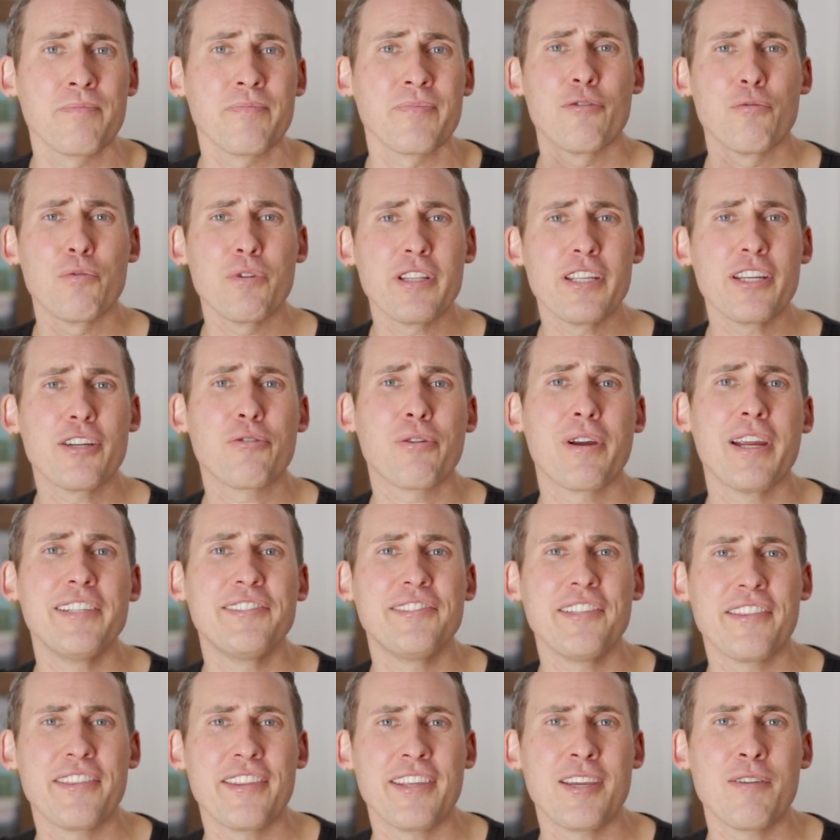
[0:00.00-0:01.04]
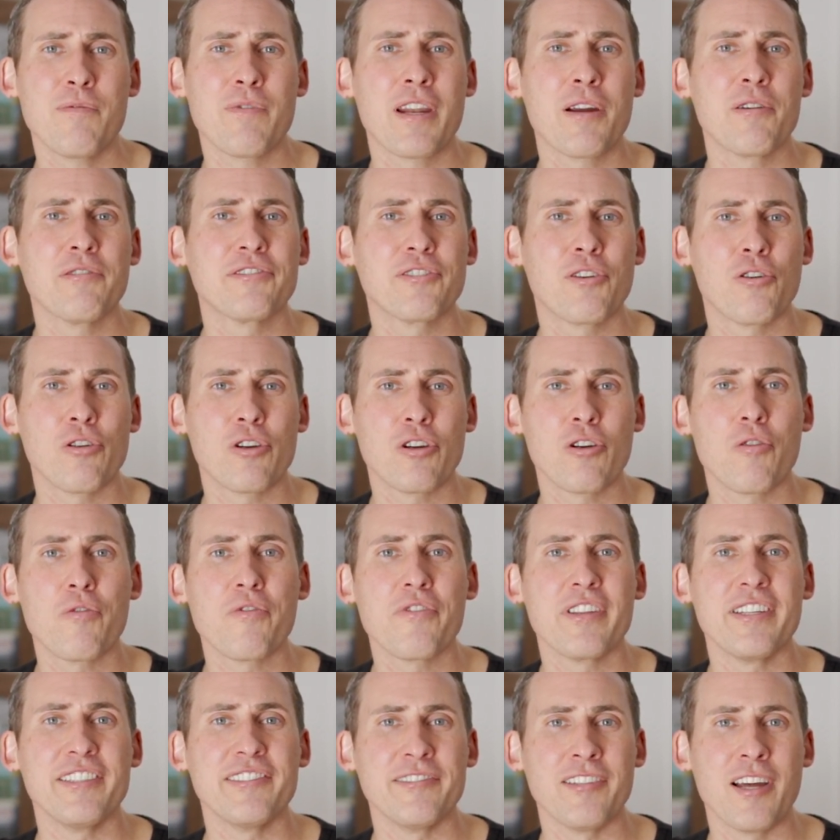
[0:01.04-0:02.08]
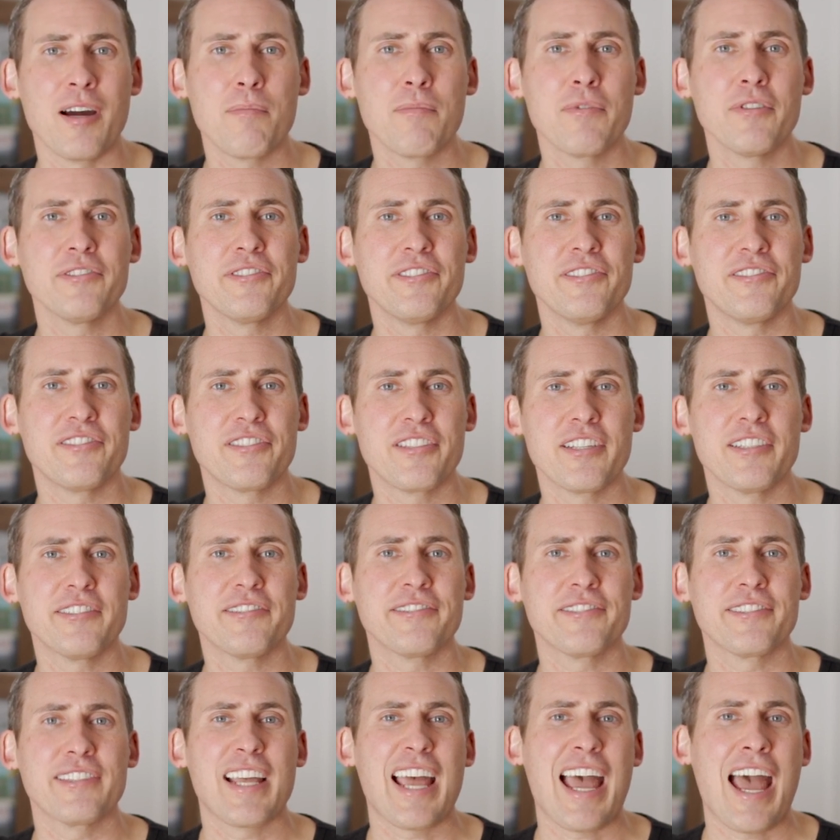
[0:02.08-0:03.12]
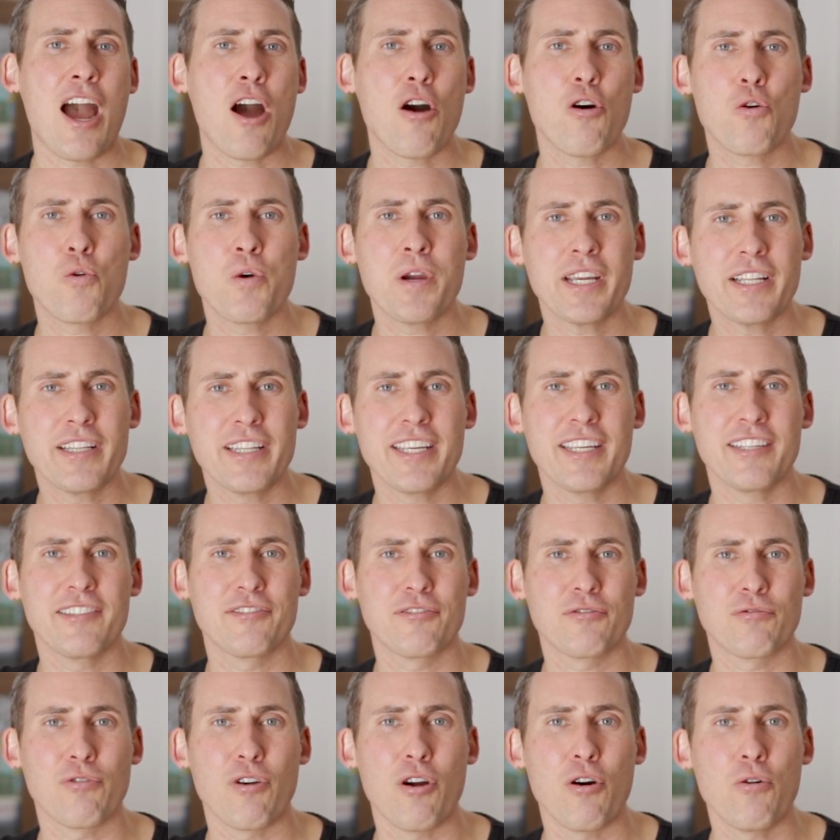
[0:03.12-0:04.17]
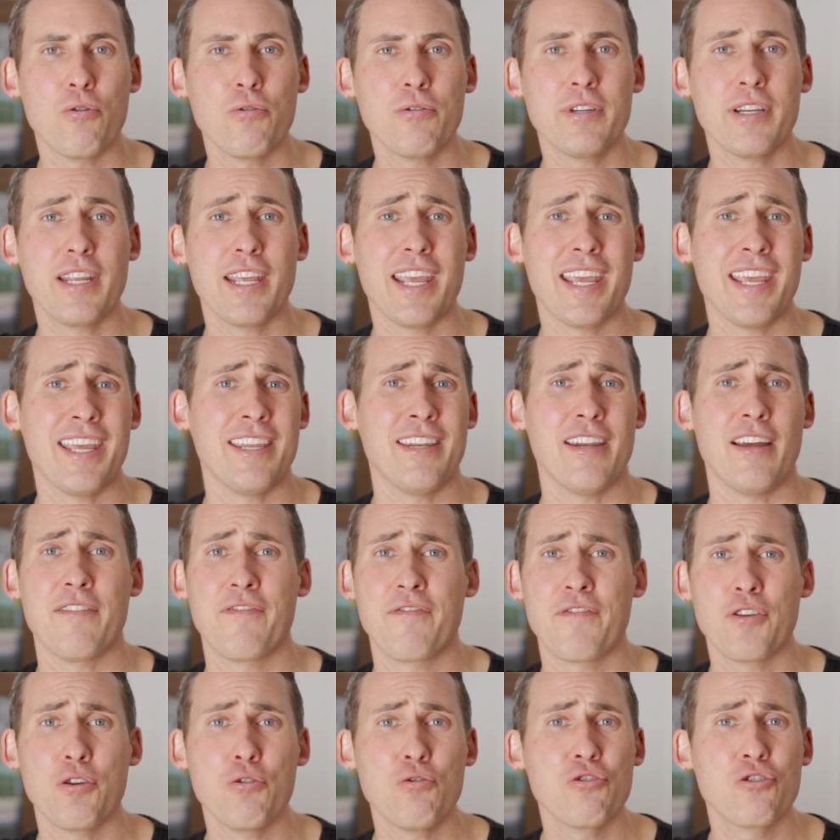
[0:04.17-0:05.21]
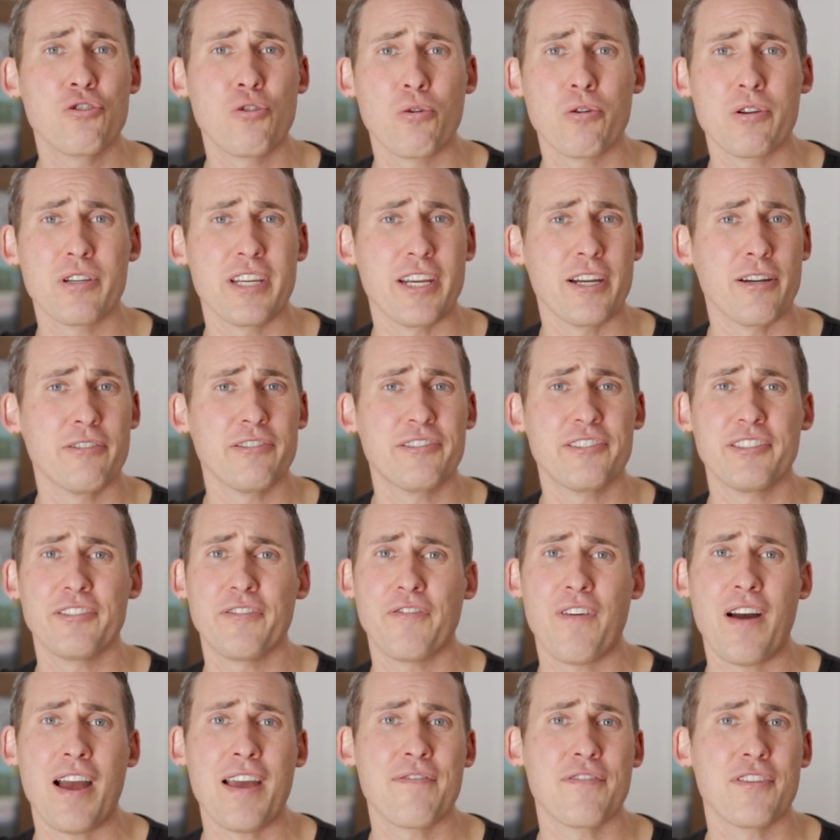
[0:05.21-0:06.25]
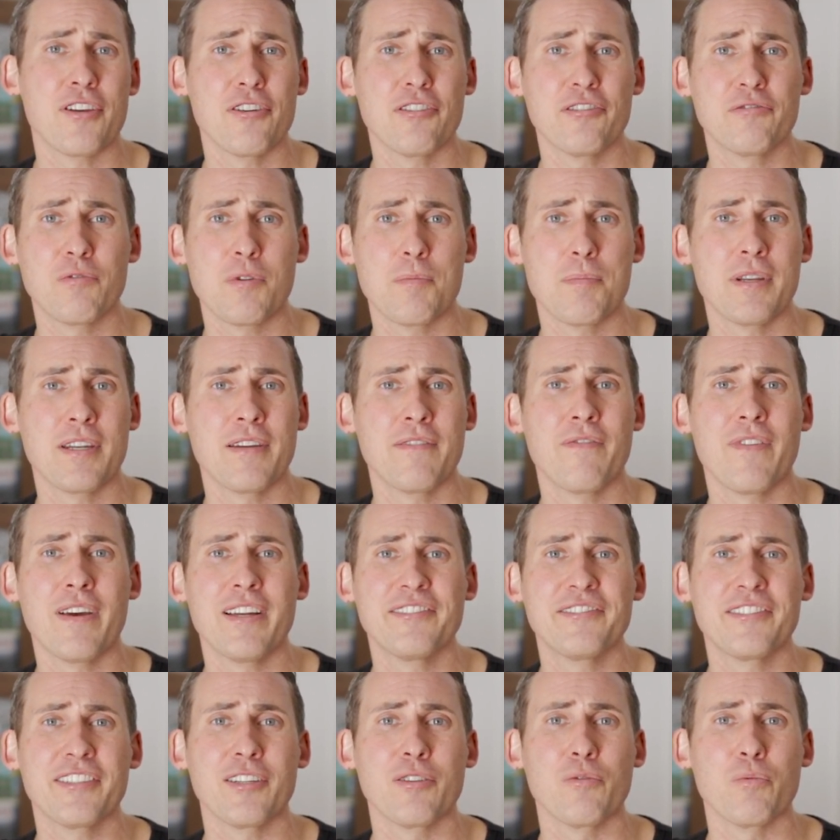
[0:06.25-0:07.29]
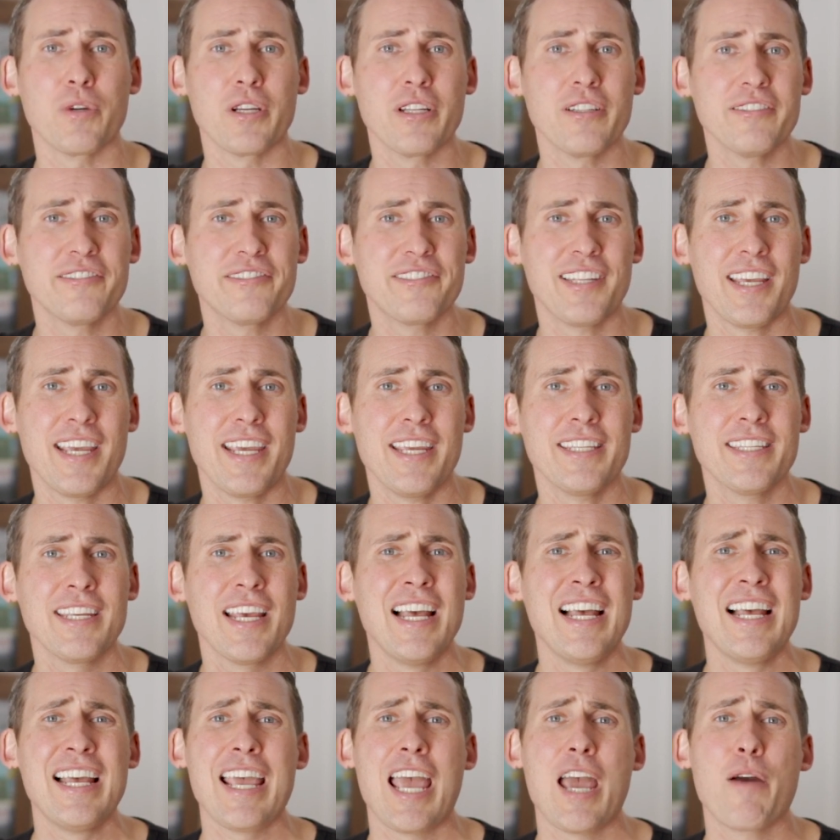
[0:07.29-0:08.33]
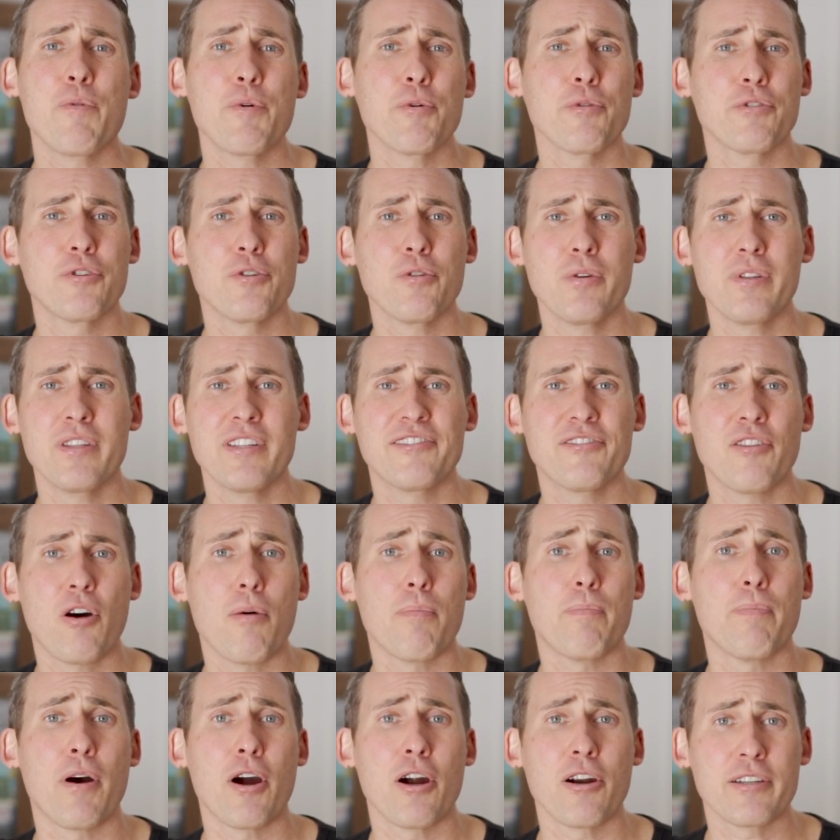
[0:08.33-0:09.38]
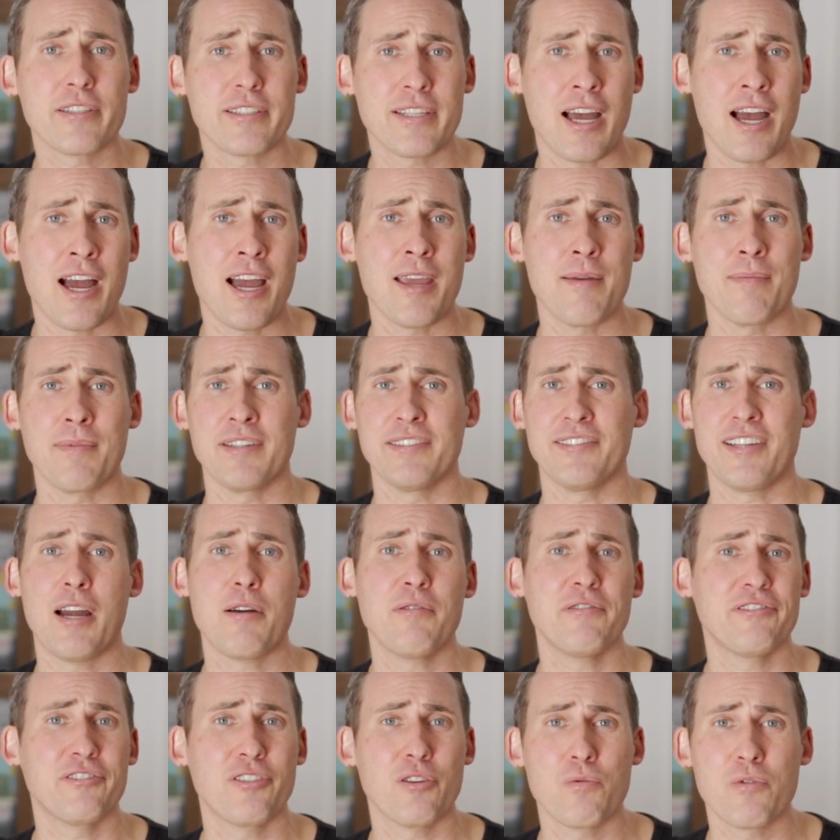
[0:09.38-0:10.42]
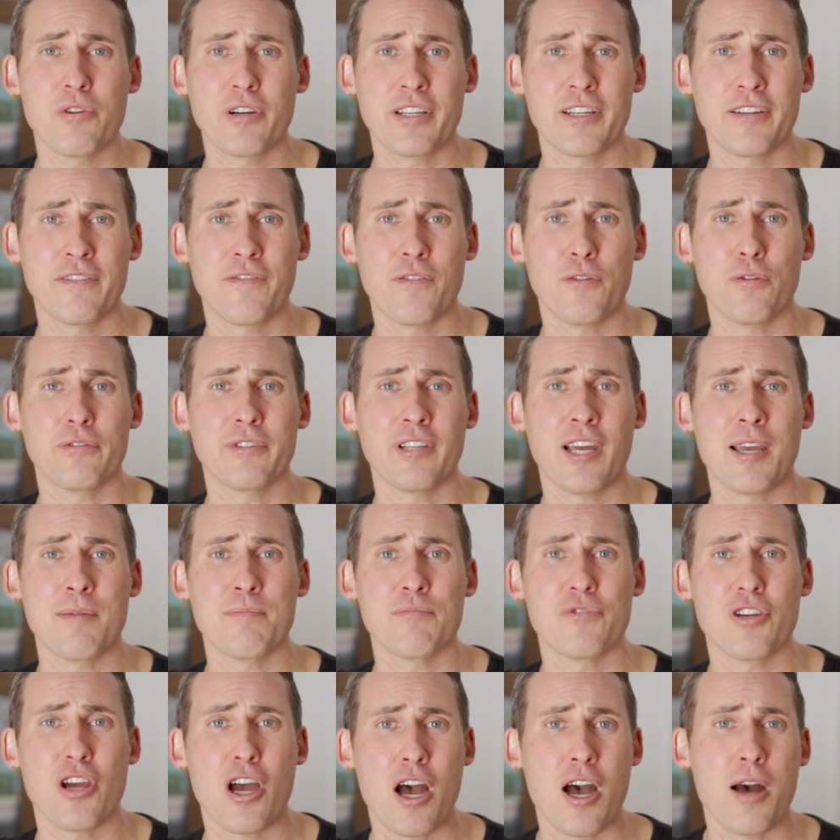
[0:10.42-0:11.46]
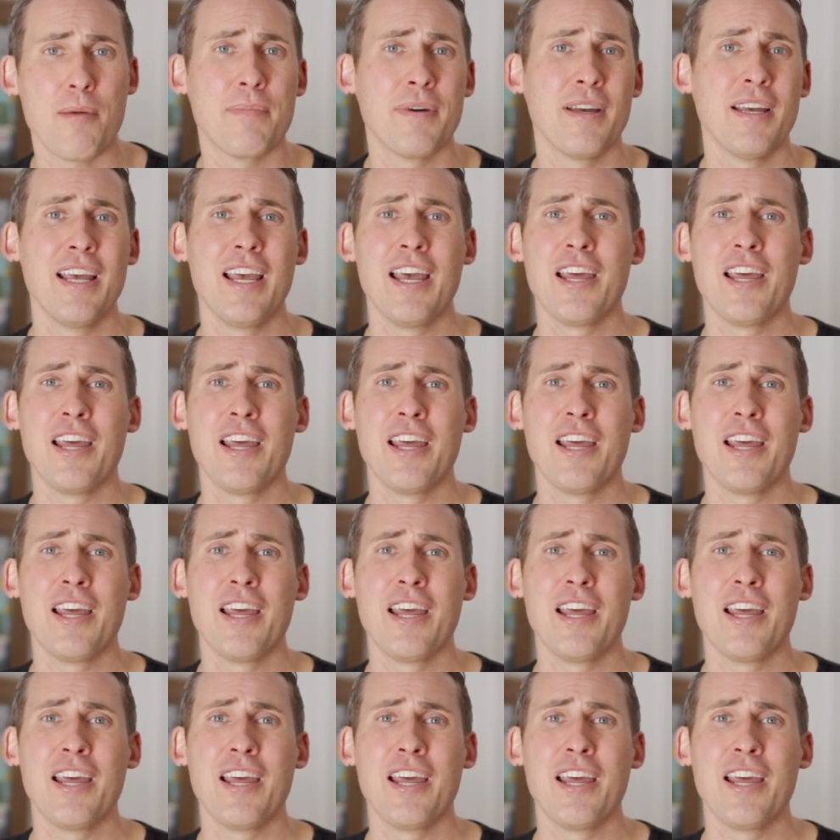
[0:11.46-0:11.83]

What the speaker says: The really crazy thing when I was going over these numbers is just how quickly it's grown in a few short years. Just 5 years we've been investing in real estate, and we were doing this all part-time because I was still working a full-time job.